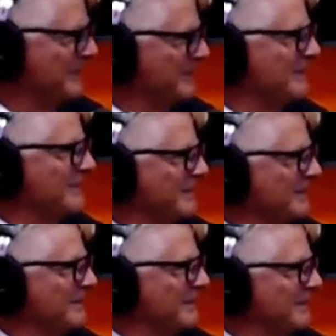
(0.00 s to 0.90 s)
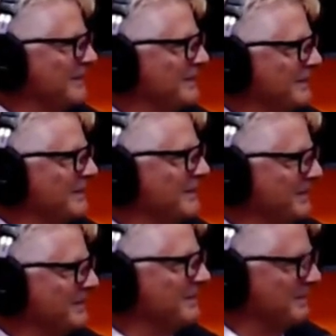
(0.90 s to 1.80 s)

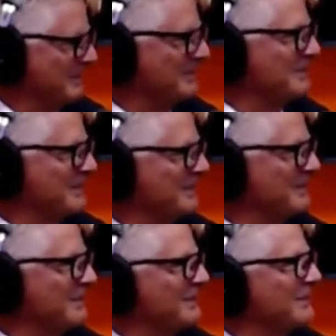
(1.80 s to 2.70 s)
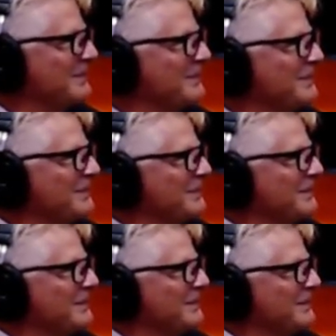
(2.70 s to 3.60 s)

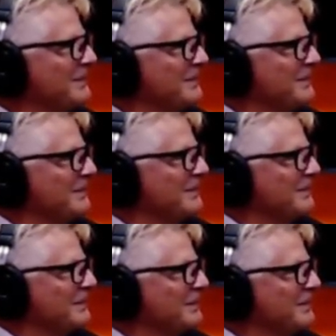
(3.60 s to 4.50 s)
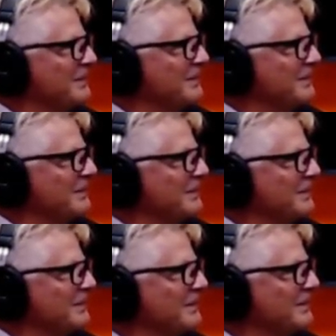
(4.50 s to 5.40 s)

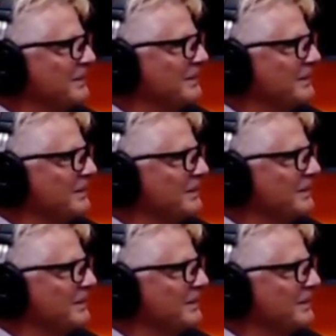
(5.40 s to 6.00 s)
This person isn't speaking.